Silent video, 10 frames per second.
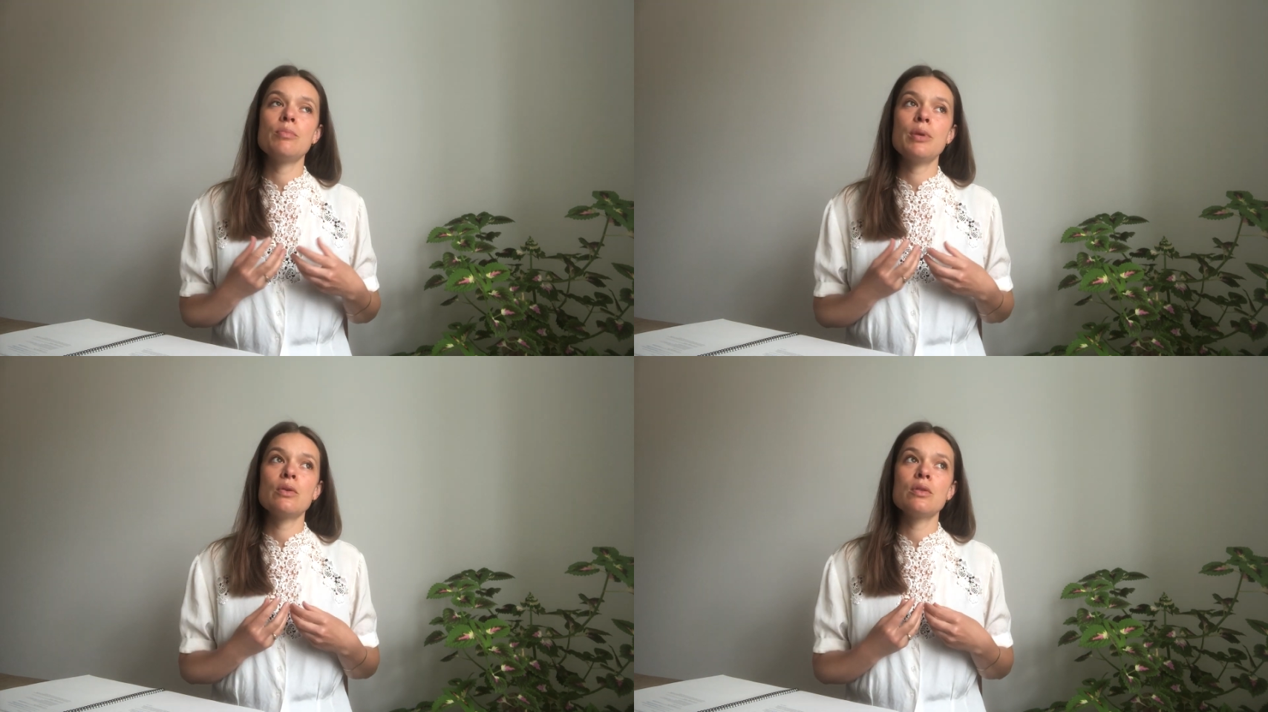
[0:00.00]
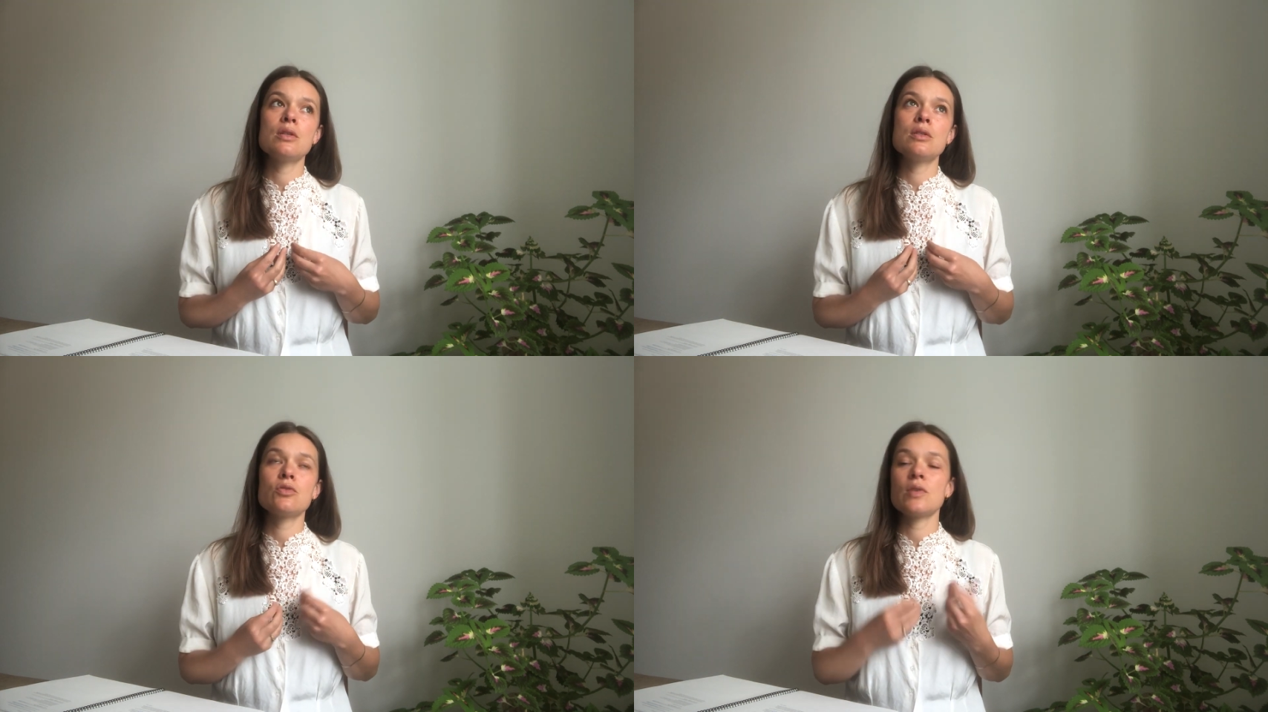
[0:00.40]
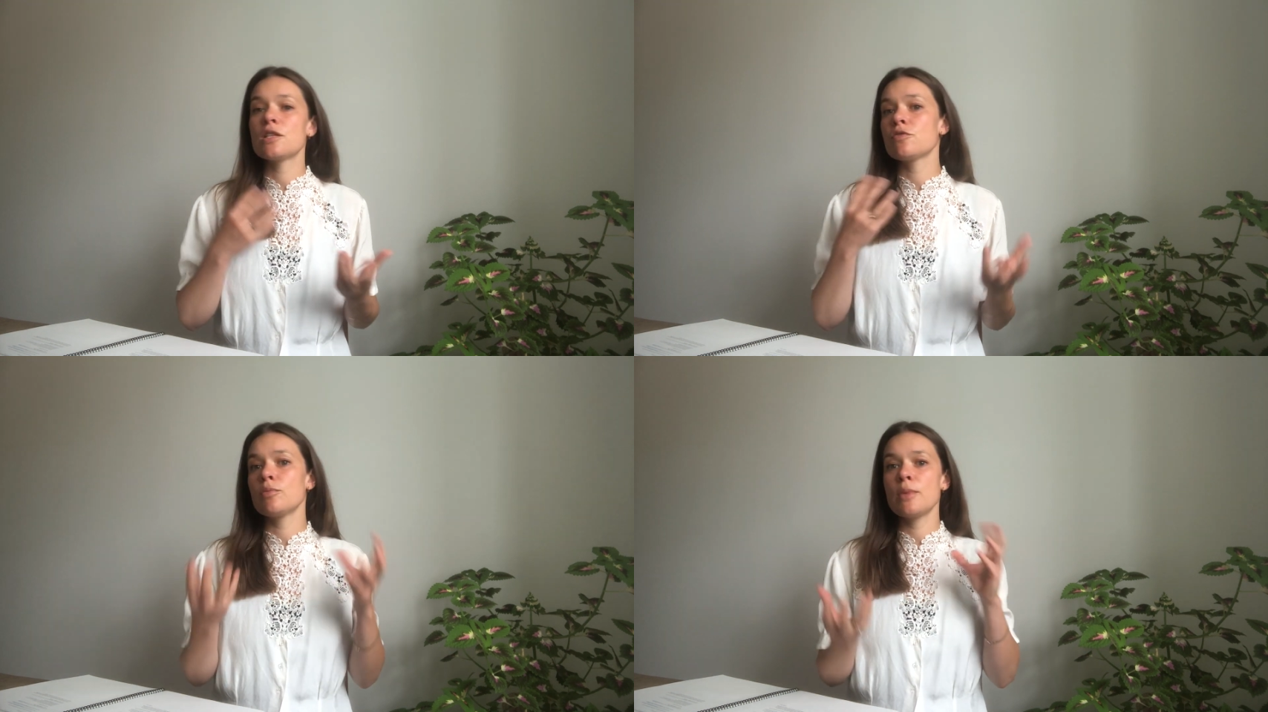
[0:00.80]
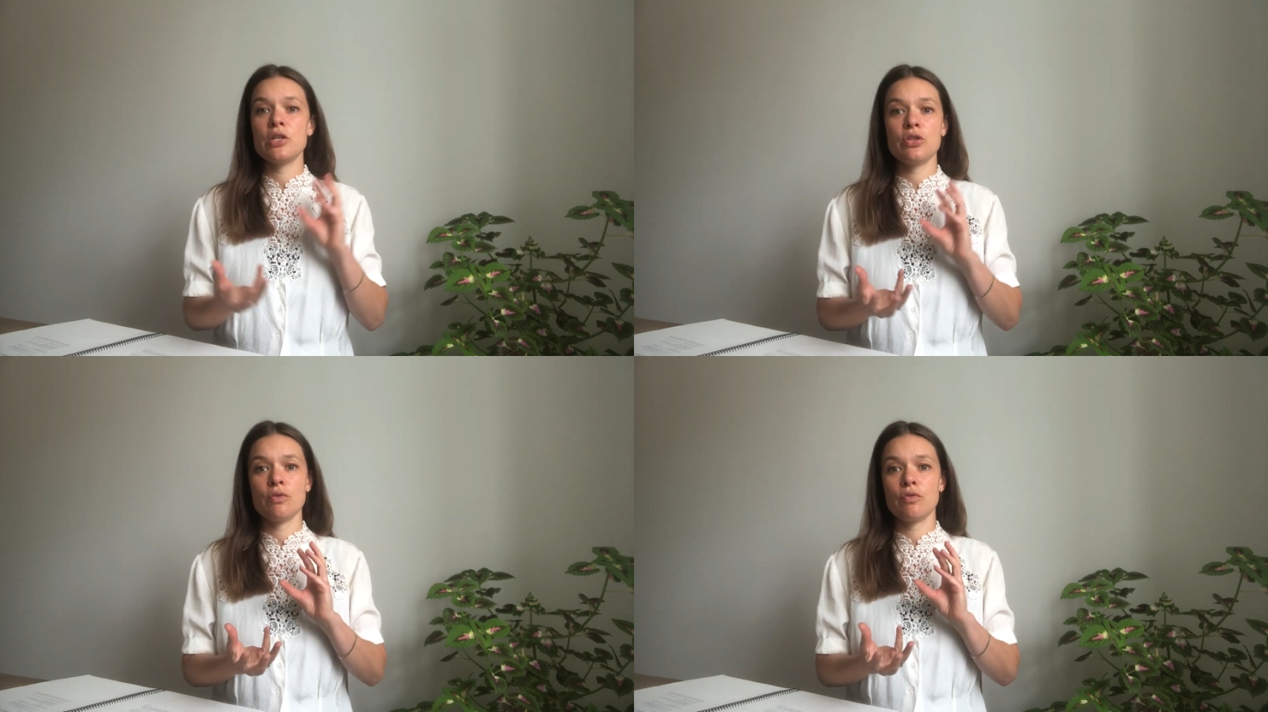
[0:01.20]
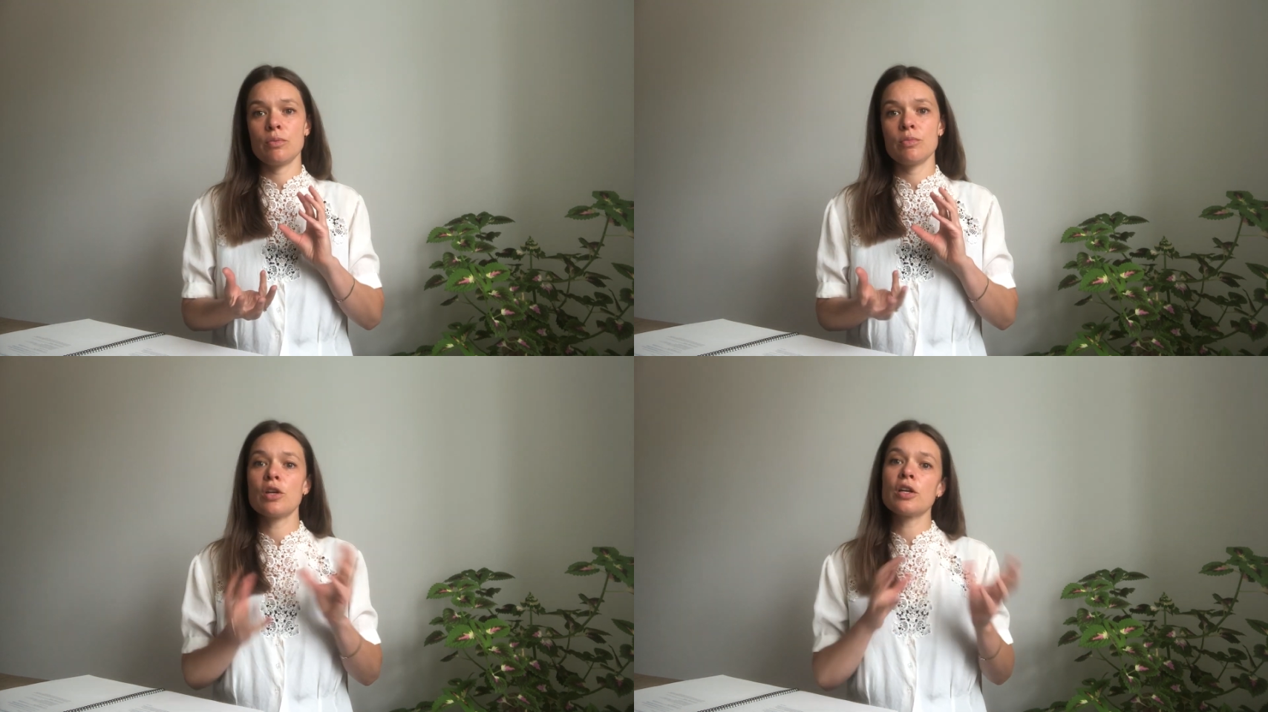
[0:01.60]
about this transformation
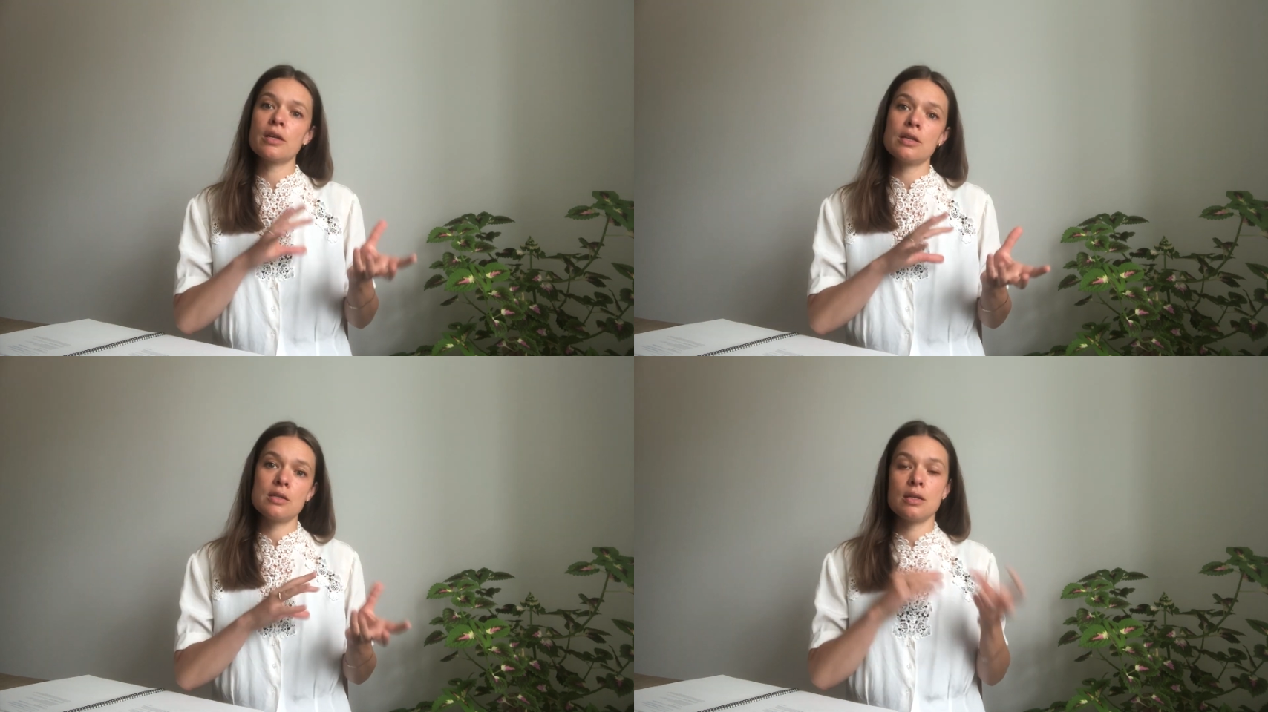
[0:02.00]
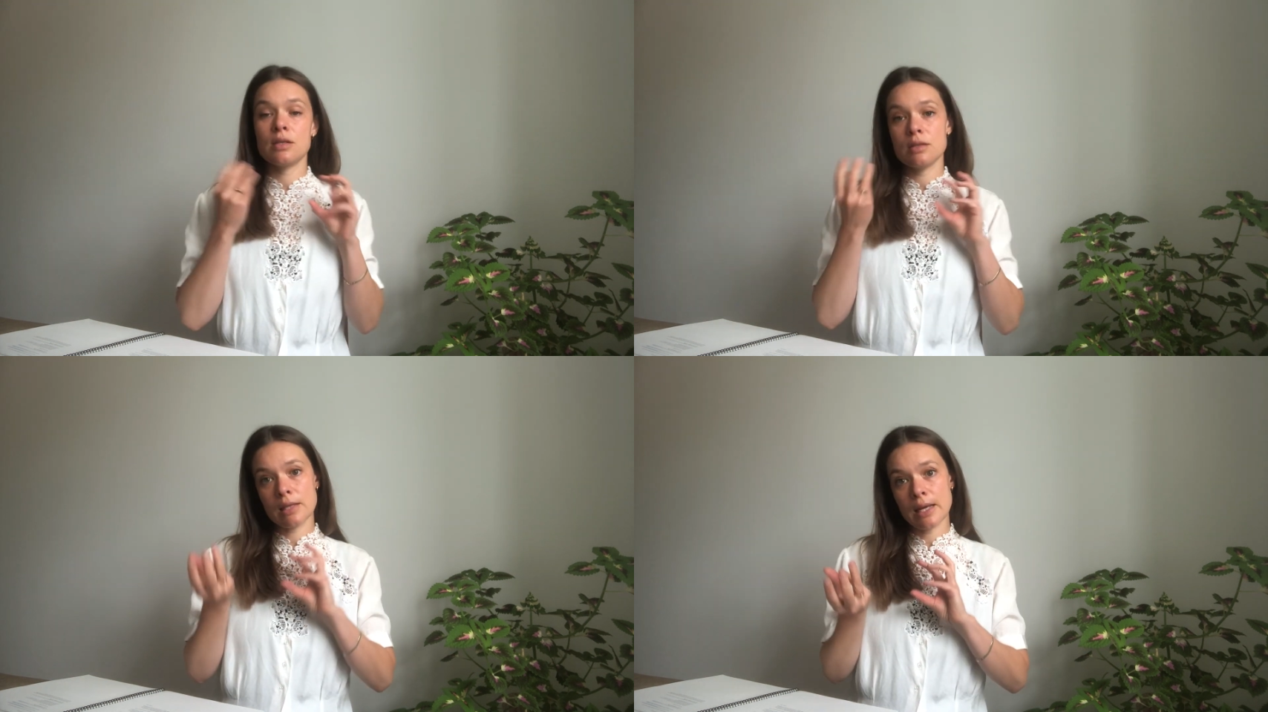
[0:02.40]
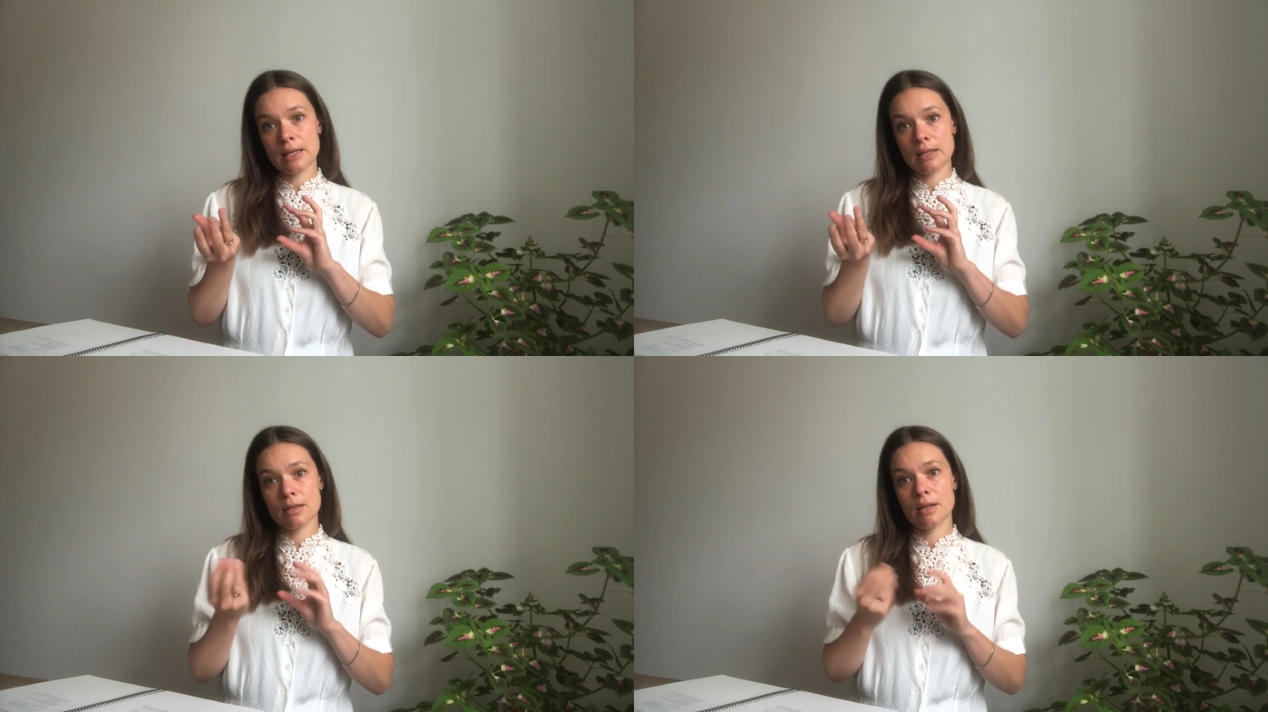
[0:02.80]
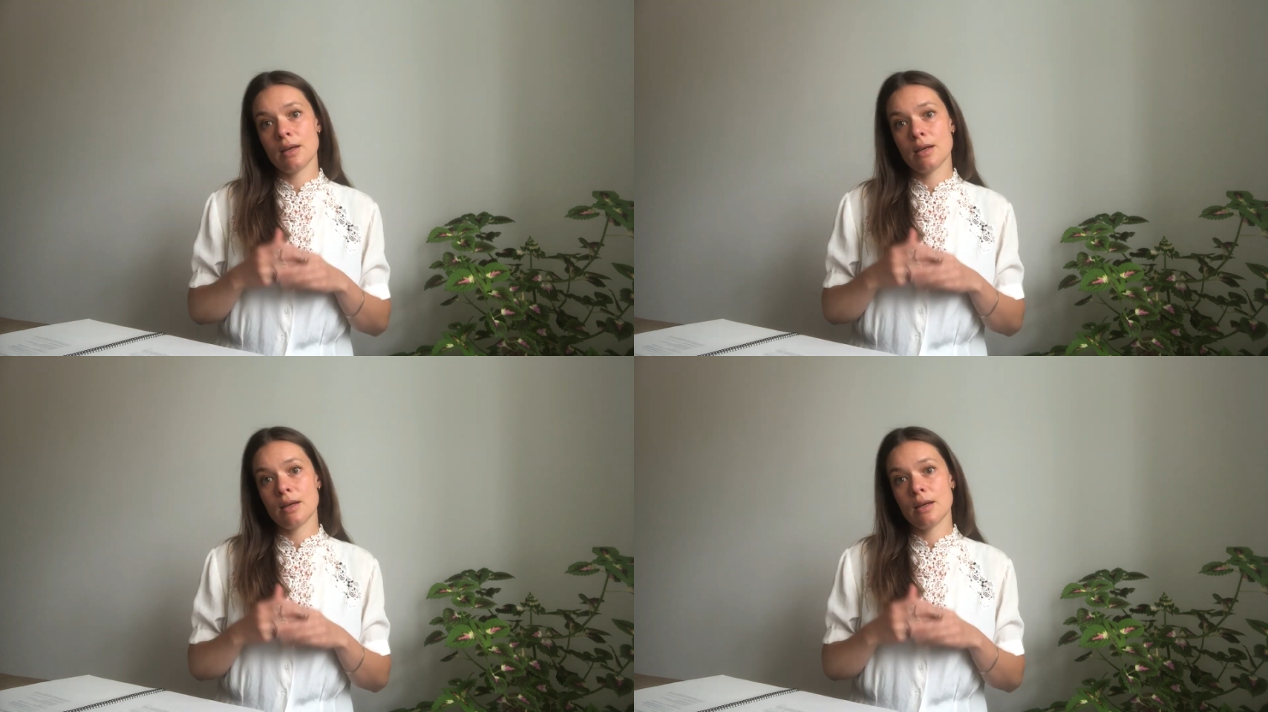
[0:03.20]
from darkness into light